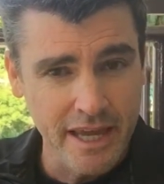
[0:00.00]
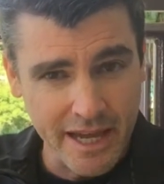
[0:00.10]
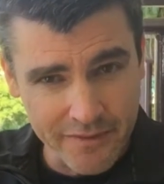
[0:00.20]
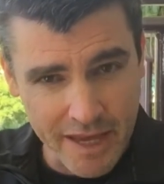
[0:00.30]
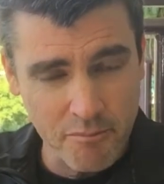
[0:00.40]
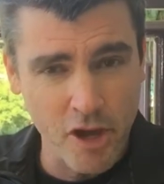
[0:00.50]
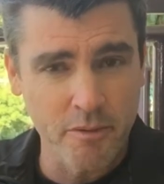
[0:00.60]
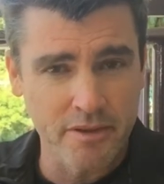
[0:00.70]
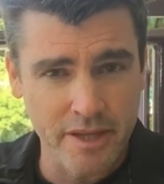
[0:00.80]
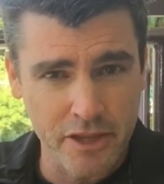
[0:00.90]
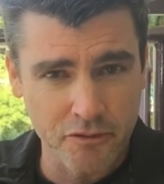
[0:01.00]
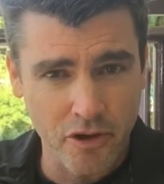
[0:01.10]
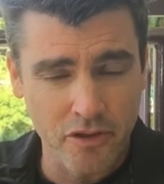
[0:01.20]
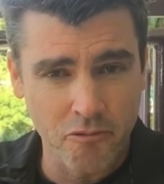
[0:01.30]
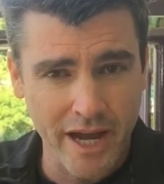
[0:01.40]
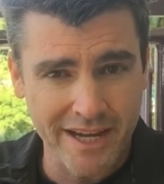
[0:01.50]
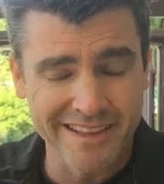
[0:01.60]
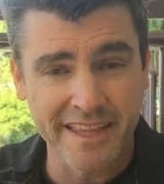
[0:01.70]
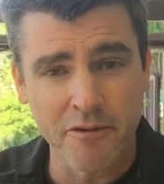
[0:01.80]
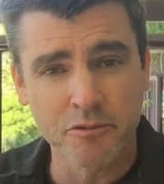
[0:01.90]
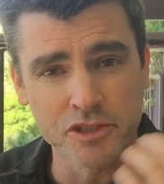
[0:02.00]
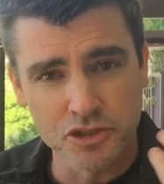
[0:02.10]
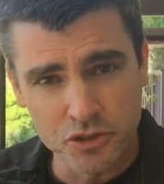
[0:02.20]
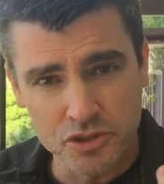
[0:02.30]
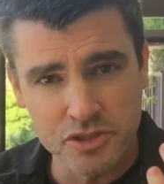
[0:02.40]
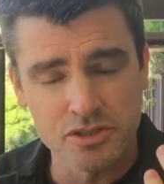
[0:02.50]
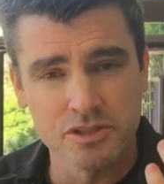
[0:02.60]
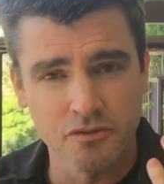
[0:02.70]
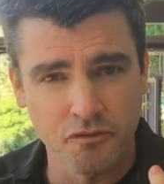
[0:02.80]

In that moment that they throw the racket, that reduces the